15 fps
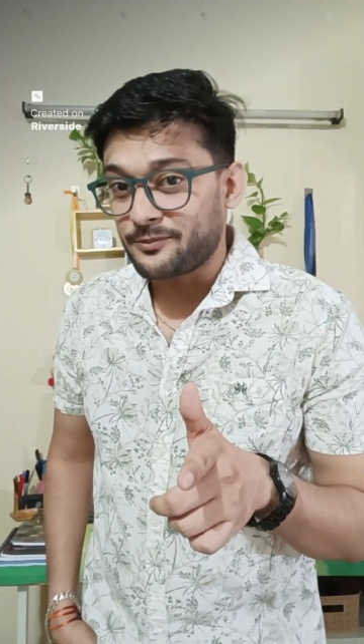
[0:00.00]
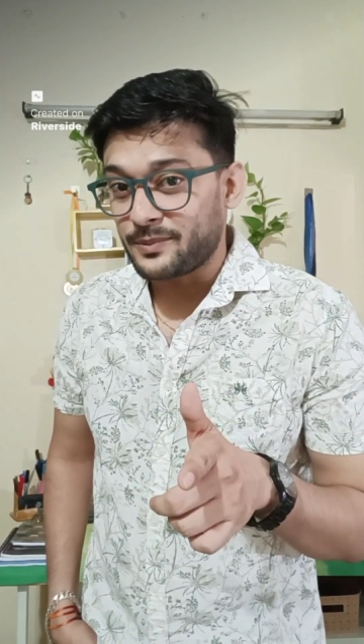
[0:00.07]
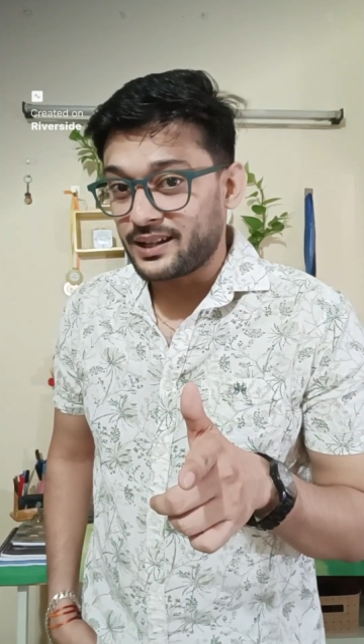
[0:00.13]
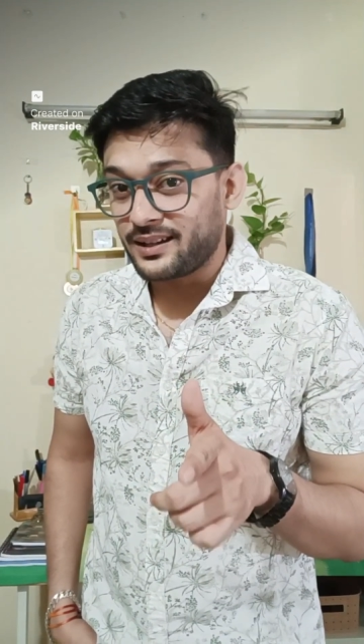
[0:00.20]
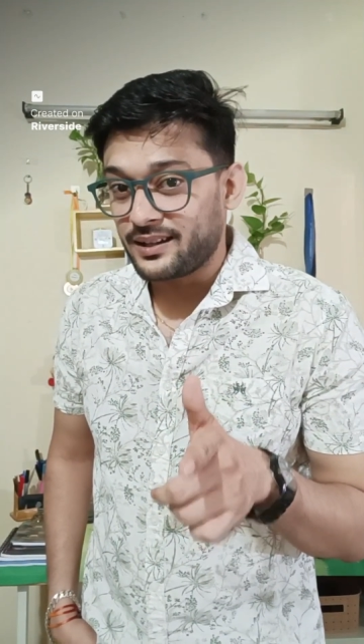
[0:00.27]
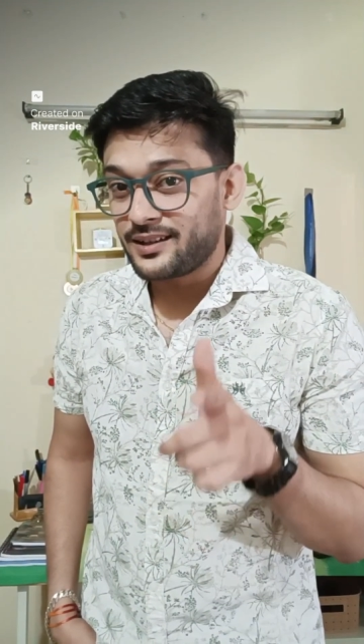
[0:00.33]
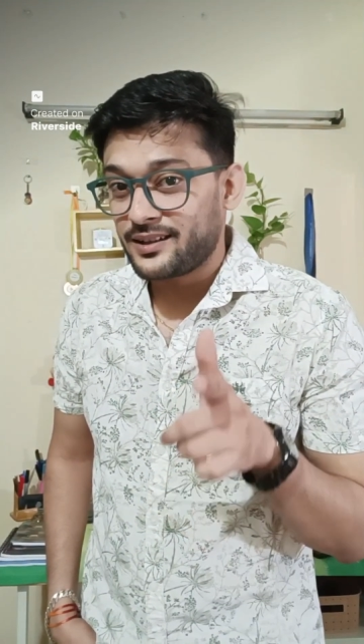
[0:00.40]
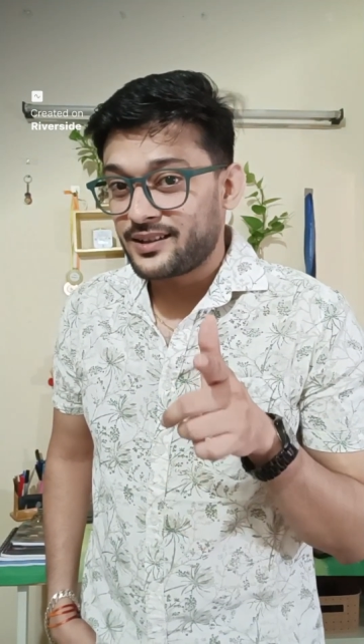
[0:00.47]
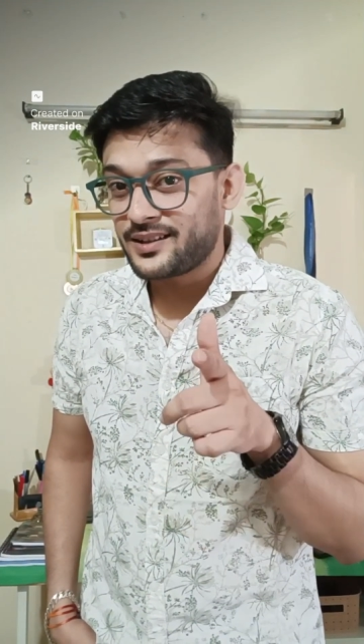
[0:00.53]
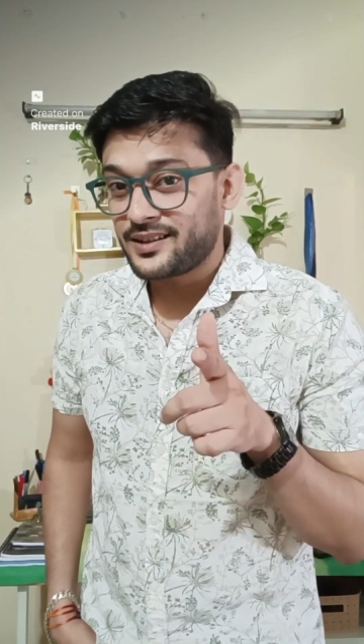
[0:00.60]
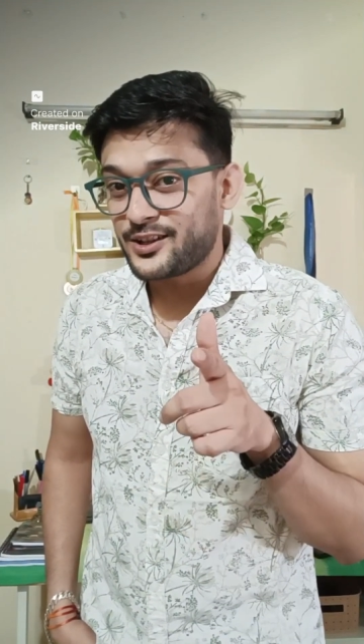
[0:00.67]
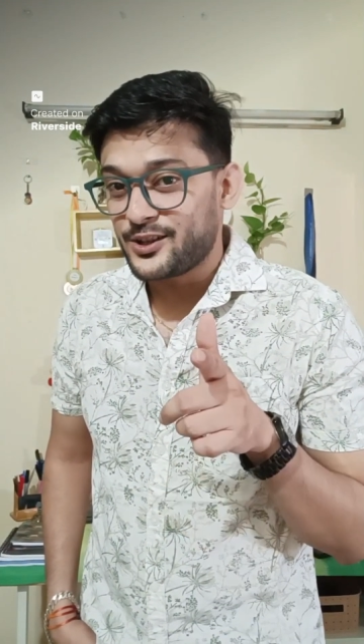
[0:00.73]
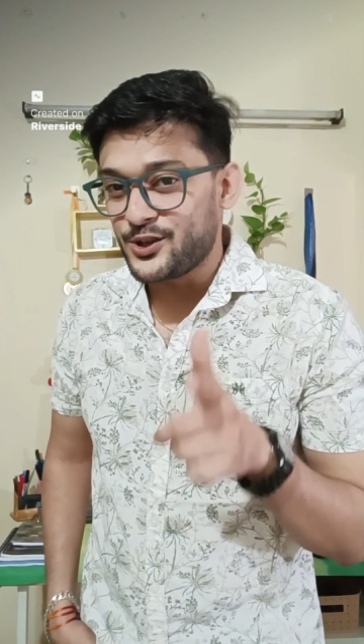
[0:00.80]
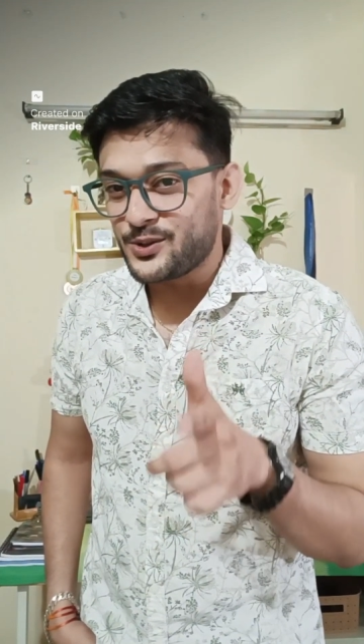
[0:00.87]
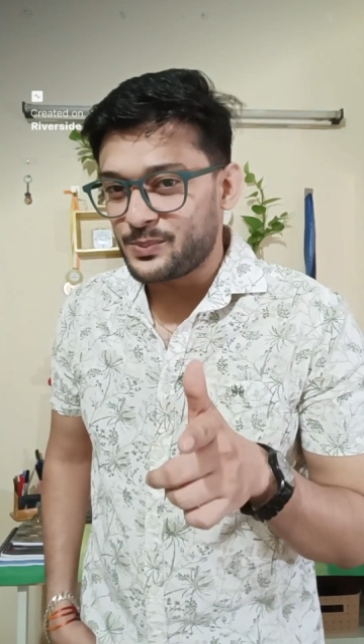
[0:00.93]
of my
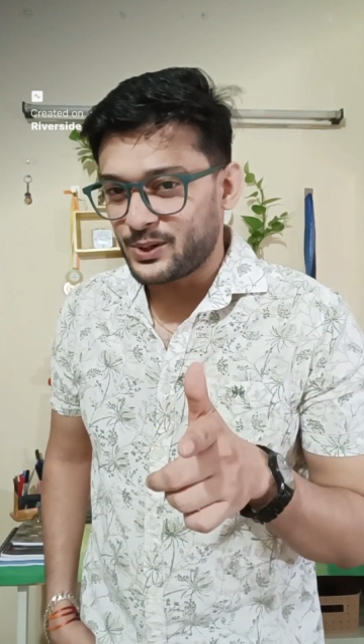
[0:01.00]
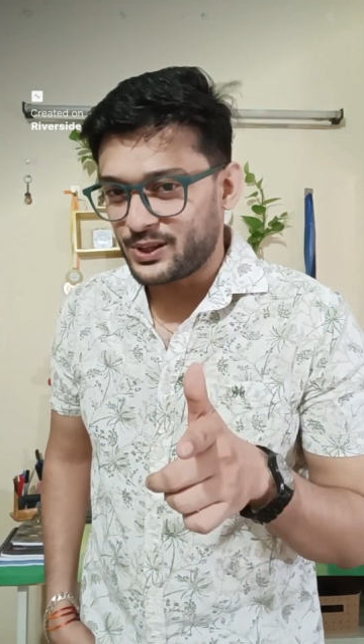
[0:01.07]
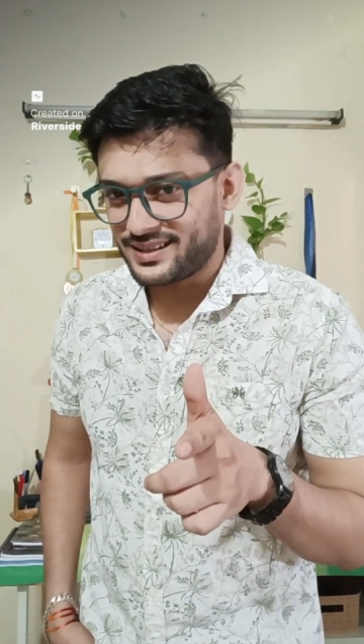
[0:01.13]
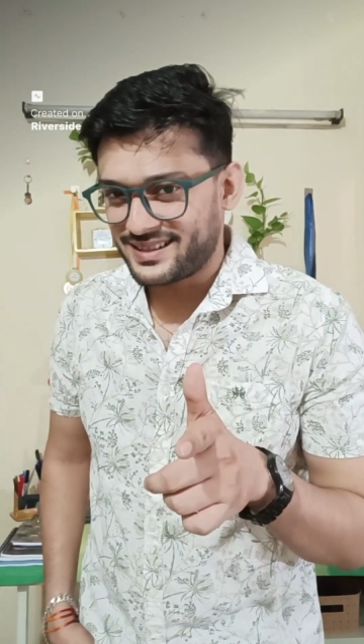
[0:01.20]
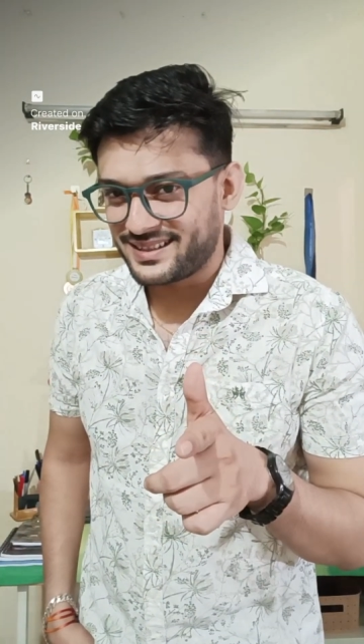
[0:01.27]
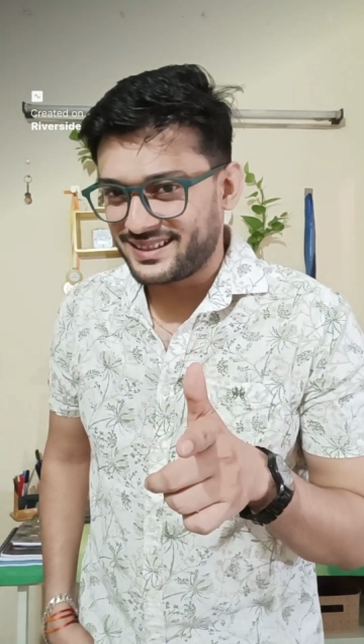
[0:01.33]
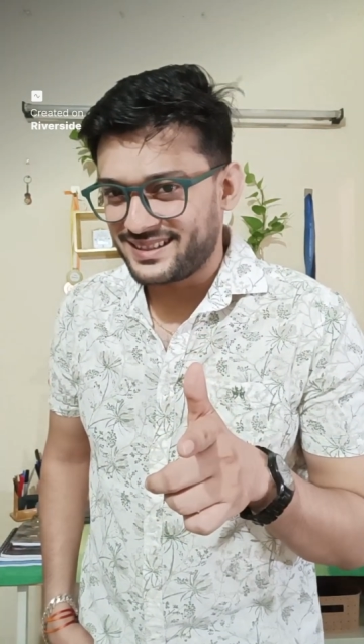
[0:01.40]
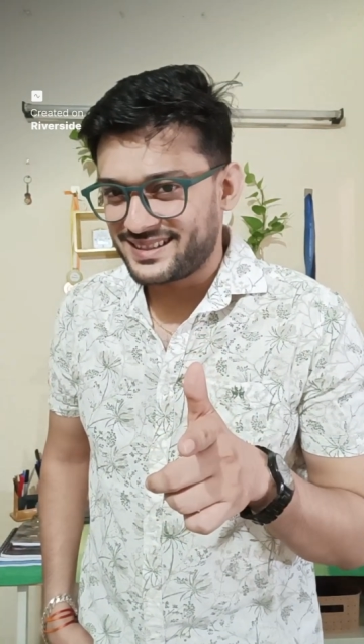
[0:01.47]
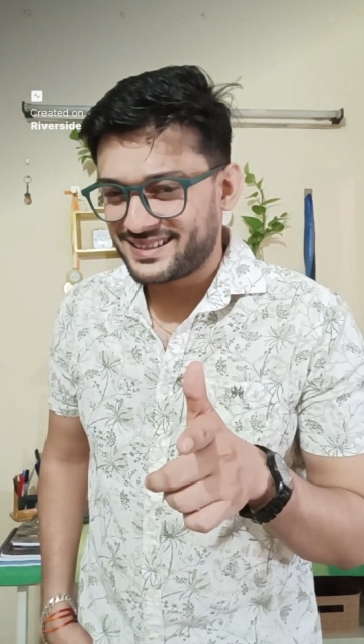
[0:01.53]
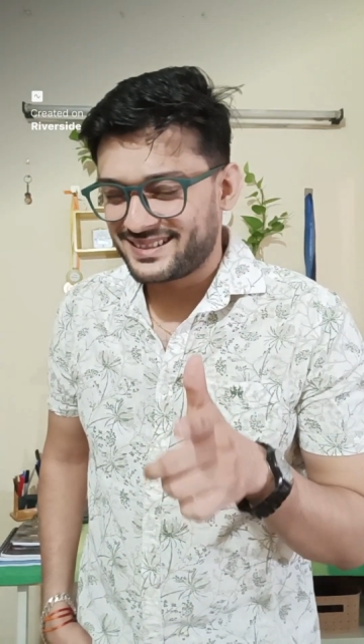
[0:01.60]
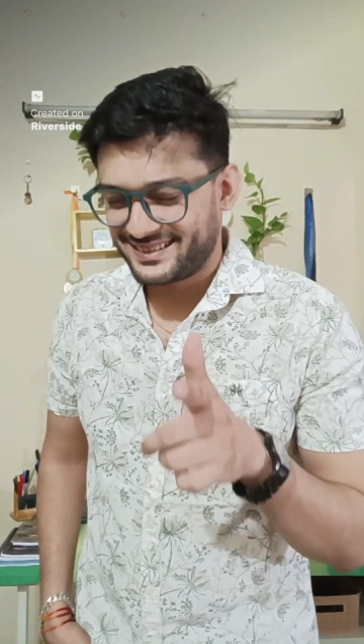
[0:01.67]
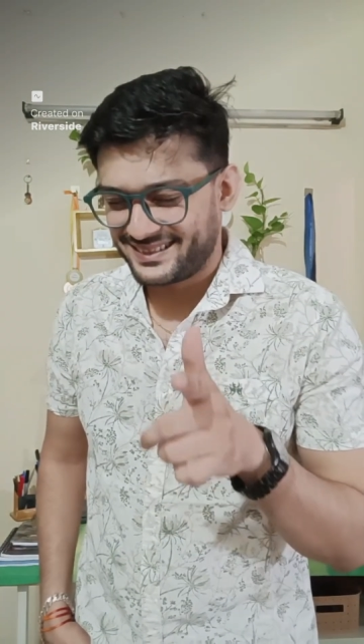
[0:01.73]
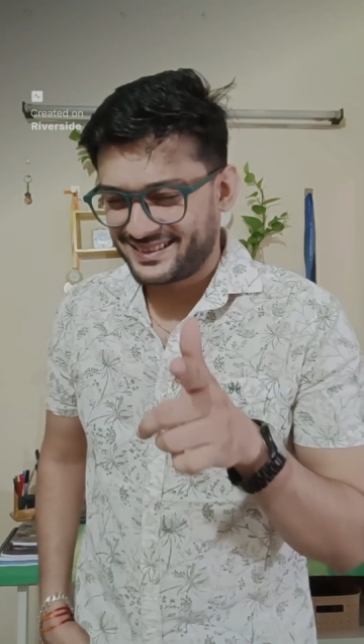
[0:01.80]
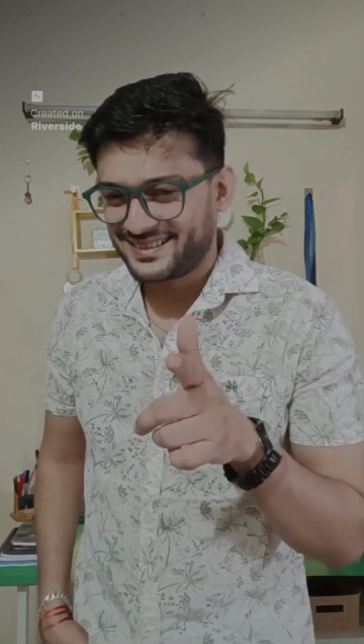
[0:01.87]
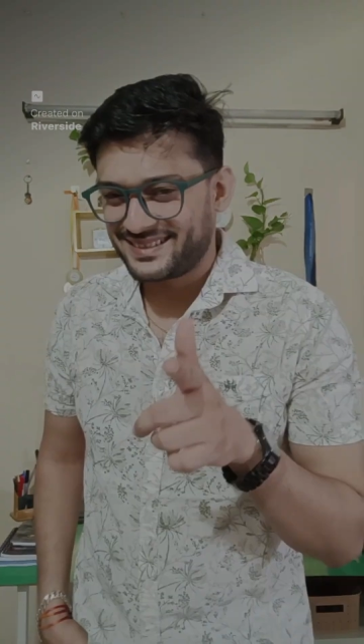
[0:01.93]
new podcast series.